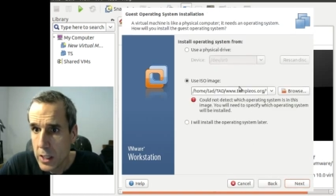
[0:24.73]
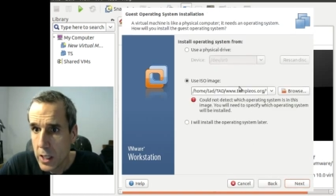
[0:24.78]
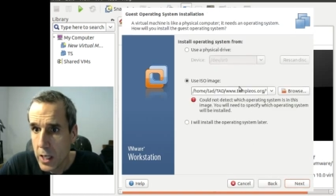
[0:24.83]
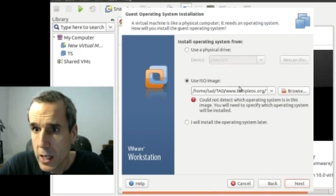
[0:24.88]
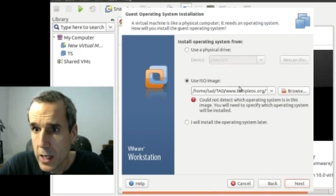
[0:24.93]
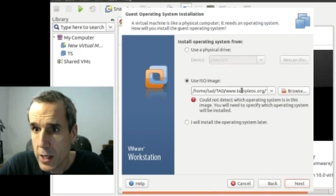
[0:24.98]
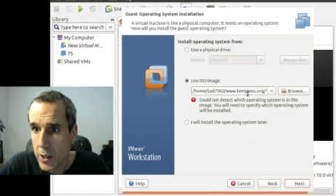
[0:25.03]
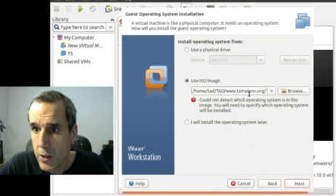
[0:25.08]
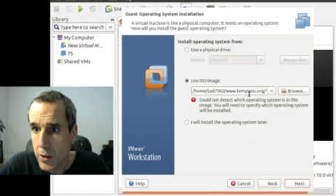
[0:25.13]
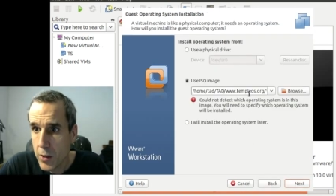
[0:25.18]

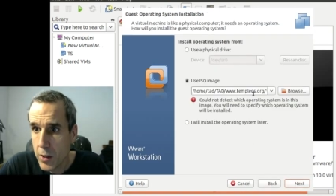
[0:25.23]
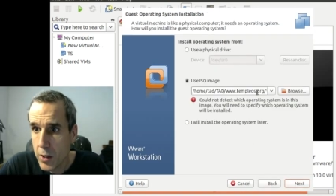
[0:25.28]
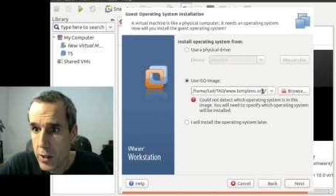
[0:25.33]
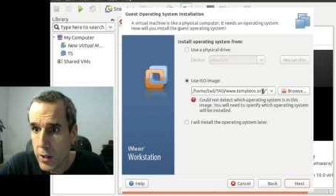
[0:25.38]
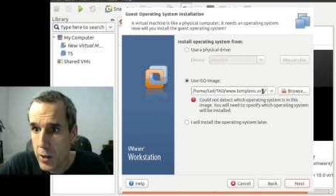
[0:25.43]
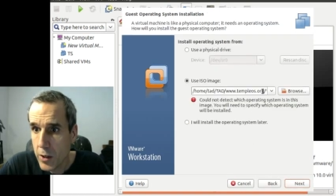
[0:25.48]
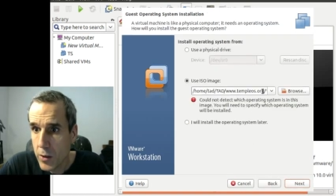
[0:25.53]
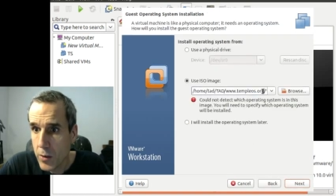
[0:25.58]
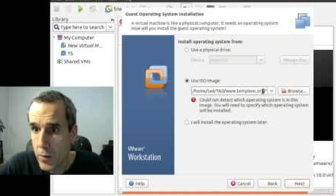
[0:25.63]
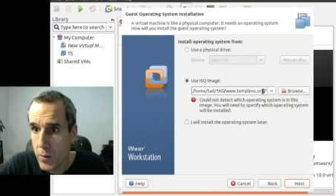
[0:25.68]

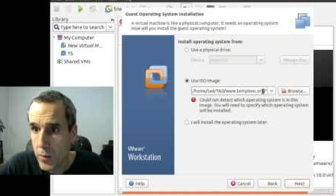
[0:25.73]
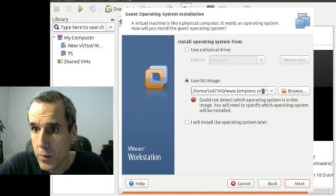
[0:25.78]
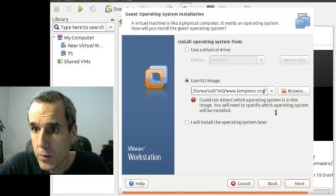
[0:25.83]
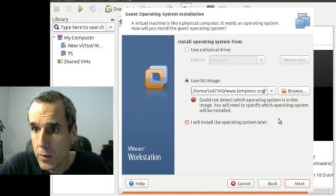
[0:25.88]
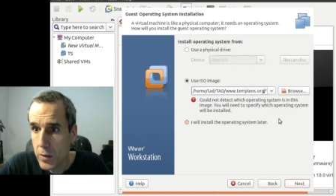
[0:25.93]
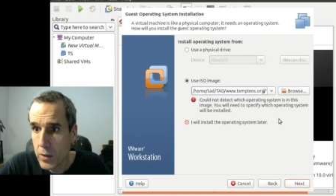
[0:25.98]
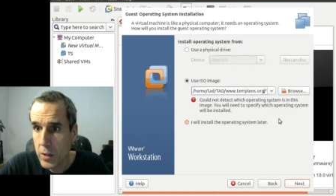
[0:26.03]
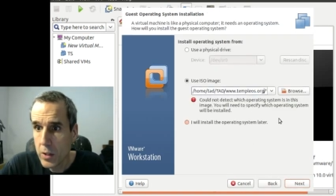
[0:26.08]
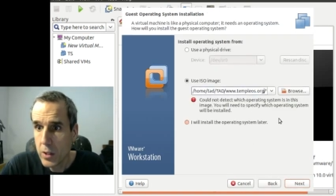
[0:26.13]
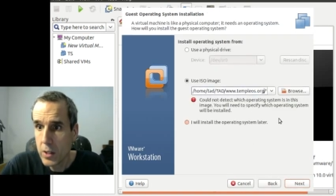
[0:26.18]
You
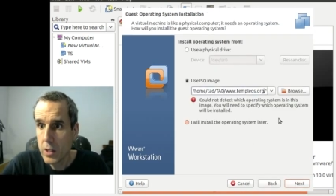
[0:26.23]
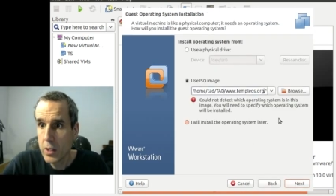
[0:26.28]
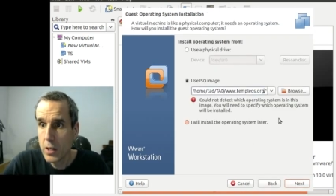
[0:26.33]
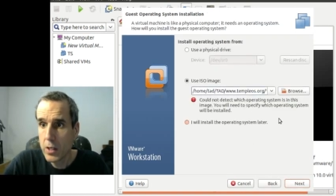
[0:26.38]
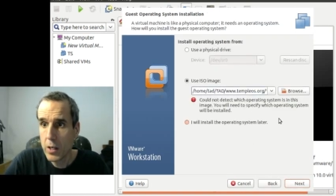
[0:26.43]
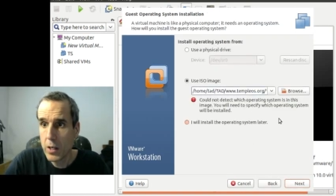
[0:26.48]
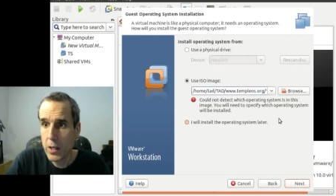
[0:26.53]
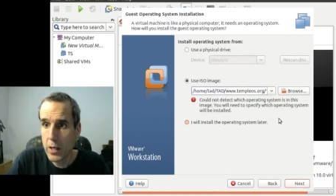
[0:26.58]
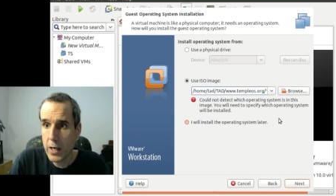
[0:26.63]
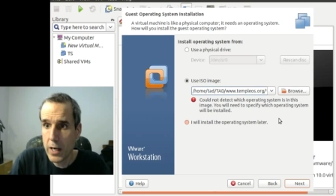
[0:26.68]

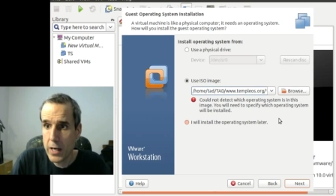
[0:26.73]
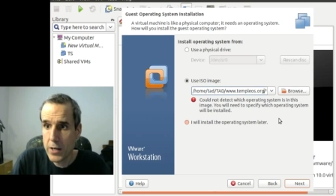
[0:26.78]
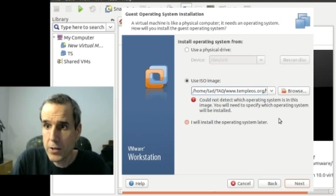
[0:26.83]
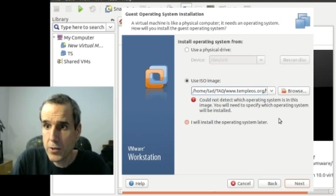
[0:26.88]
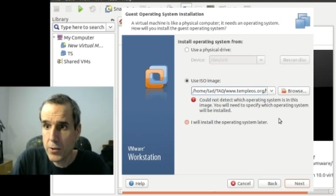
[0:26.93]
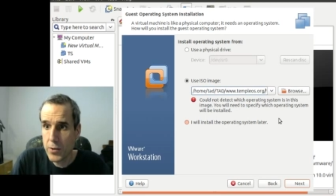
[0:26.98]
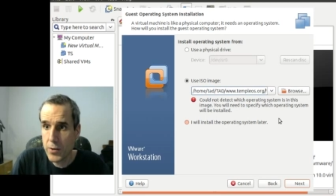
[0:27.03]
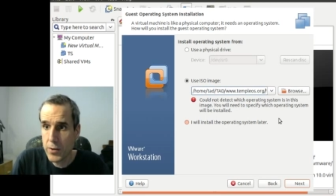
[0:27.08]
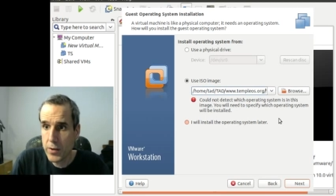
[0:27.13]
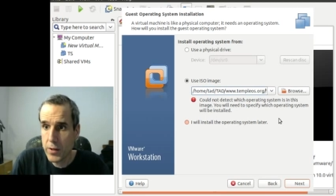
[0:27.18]

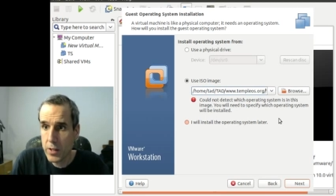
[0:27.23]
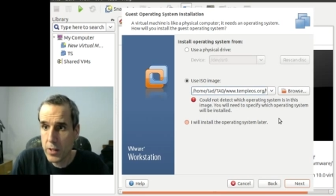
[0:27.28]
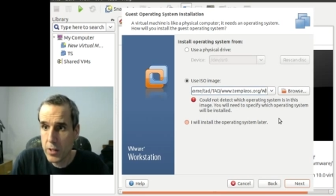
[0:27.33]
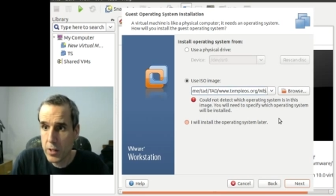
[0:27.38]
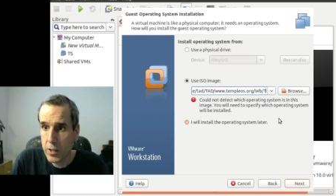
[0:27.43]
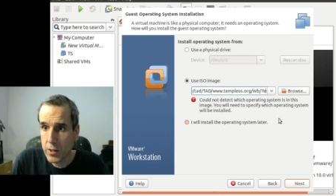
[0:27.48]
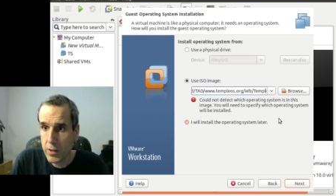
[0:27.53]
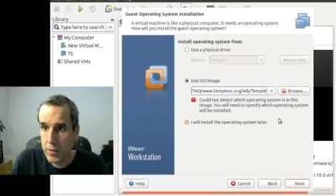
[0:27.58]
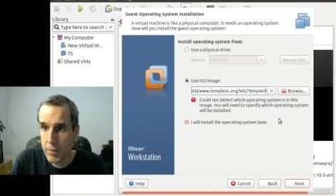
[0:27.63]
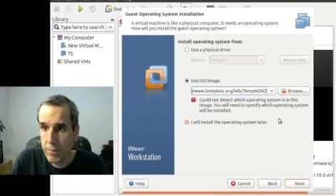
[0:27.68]
enter
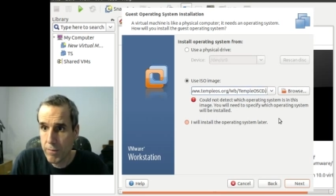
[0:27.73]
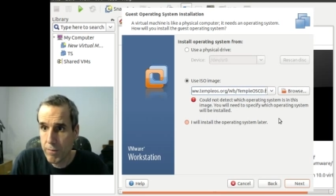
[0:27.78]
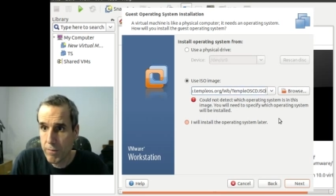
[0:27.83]
the